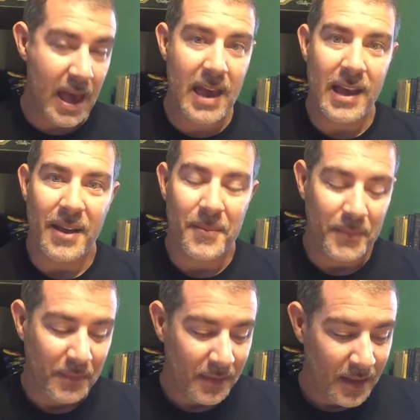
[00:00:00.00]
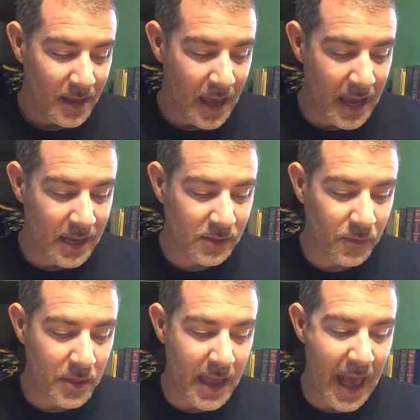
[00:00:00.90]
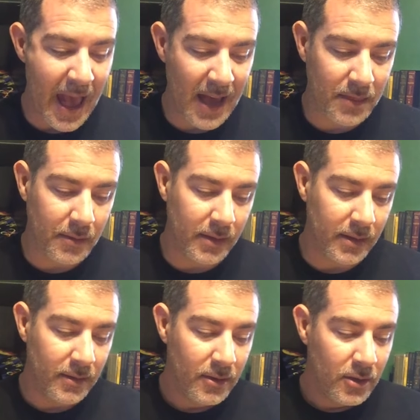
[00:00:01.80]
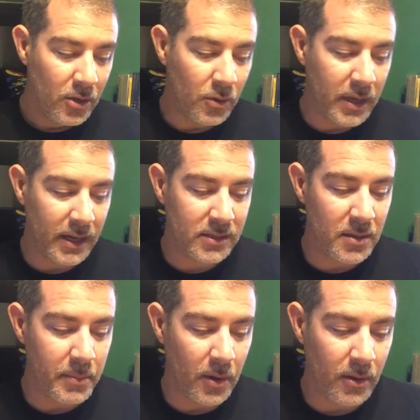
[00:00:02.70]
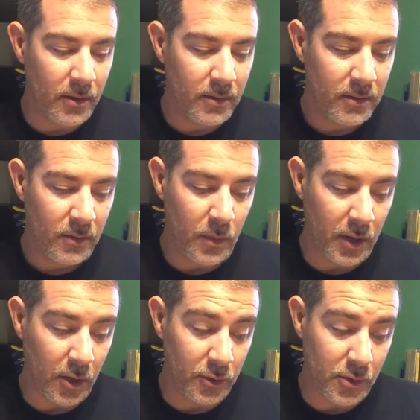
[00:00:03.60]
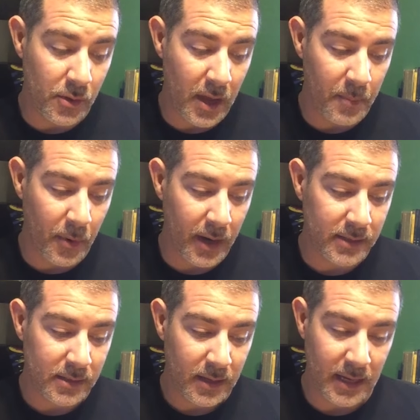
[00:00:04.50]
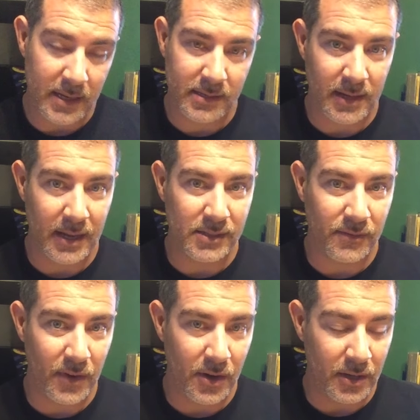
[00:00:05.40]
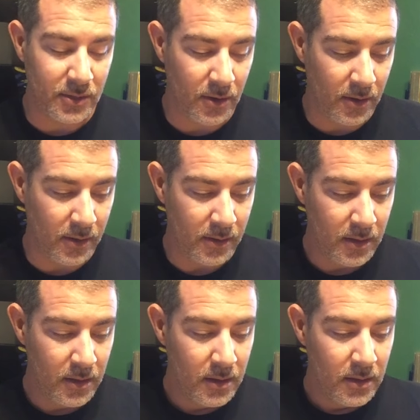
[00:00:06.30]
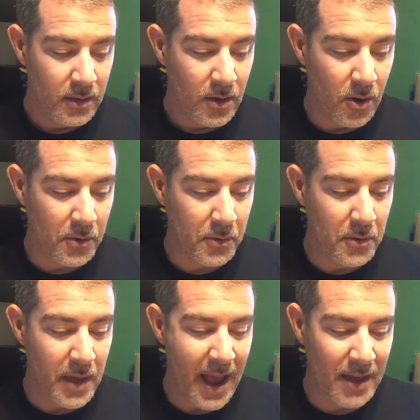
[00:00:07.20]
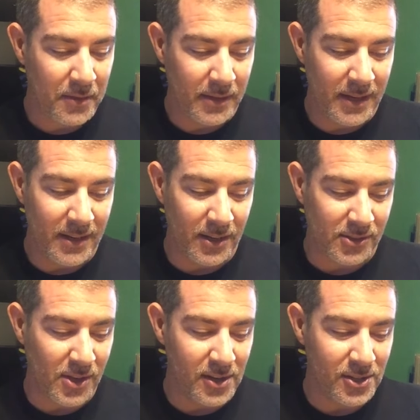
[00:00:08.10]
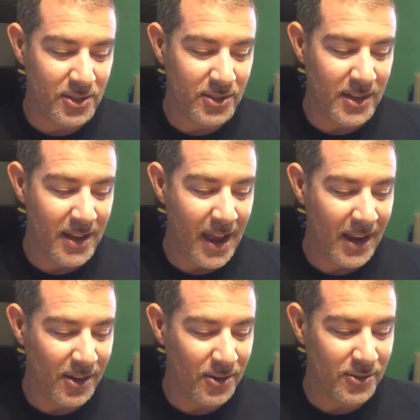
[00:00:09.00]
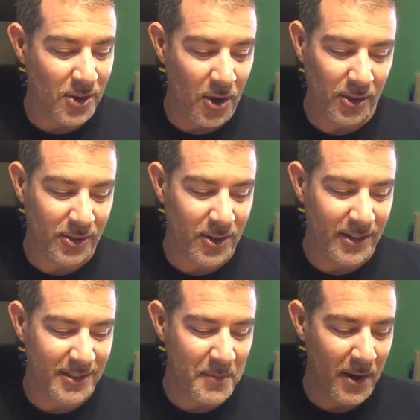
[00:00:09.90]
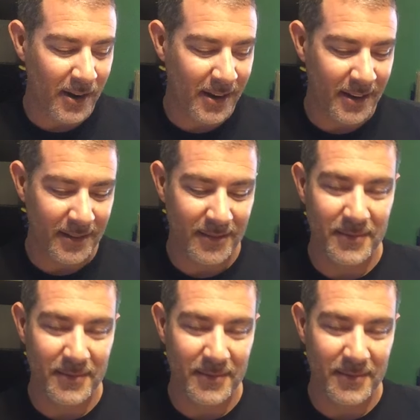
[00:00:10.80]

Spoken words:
A. A is for the athlete who kicks the ball. When it goes through the uprights, he stands very tall. Arthur the athlete astonishes anchors all across America.